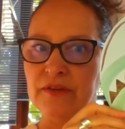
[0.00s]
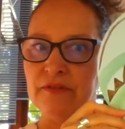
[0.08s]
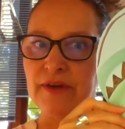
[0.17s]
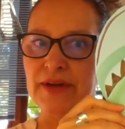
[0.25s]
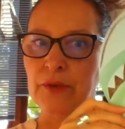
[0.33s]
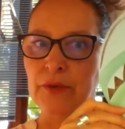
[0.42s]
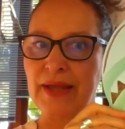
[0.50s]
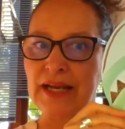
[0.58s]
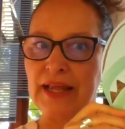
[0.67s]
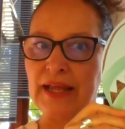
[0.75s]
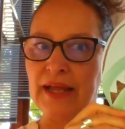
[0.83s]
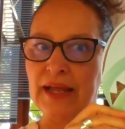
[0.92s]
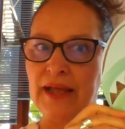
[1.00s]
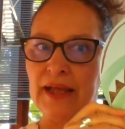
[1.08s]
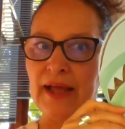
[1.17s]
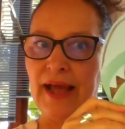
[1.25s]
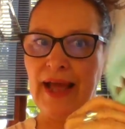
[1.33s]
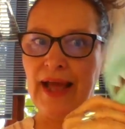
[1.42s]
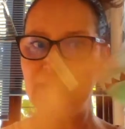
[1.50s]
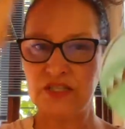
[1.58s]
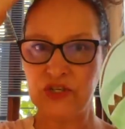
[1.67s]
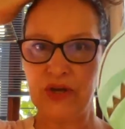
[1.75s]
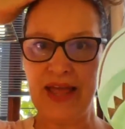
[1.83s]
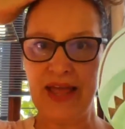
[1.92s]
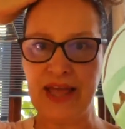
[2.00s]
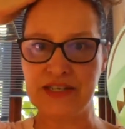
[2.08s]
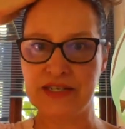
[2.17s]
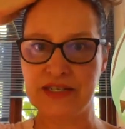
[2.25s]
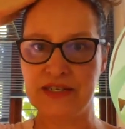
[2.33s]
very quickly. Hands on your head.